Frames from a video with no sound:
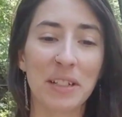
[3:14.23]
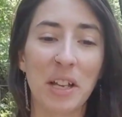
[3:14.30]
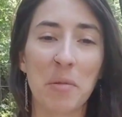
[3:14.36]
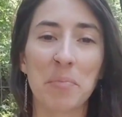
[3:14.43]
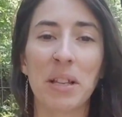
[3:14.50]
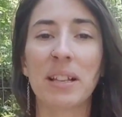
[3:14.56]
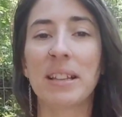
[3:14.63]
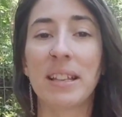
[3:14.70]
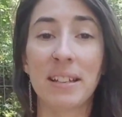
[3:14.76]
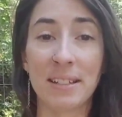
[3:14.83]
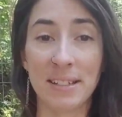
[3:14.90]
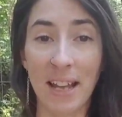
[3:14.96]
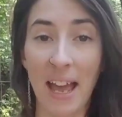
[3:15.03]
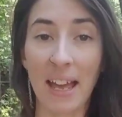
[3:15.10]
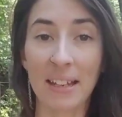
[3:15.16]
completely
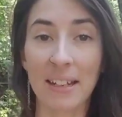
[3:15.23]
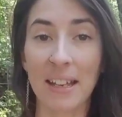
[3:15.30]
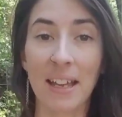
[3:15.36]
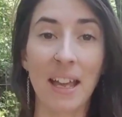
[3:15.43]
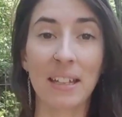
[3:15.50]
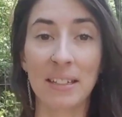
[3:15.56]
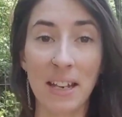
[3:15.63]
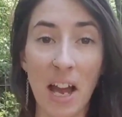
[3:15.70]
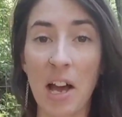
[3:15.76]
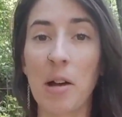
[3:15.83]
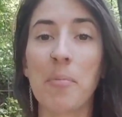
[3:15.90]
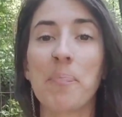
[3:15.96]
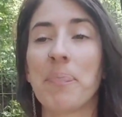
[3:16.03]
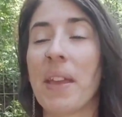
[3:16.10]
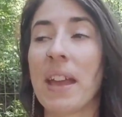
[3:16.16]
dead and
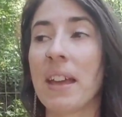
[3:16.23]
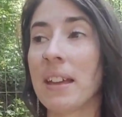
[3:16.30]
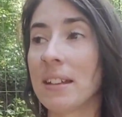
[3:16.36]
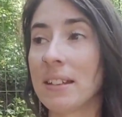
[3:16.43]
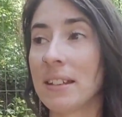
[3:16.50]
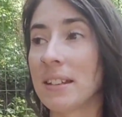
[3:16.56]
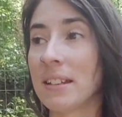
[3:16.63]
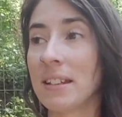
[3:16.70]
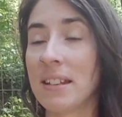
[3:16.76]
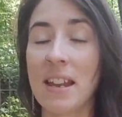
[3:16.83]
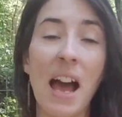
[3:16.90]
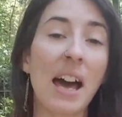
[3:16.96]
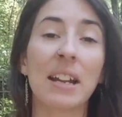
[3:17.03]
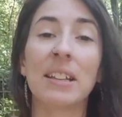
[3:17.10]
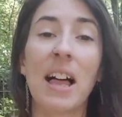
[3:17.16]
numb and
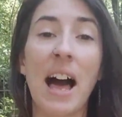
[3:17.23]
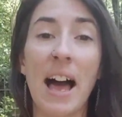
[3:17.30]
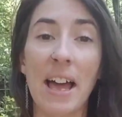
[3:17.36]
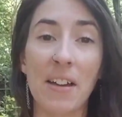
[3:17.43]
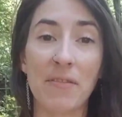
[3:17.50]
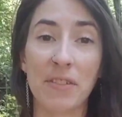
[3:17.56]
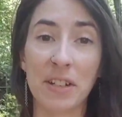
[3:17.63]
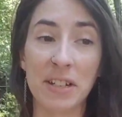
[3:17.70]
not alive,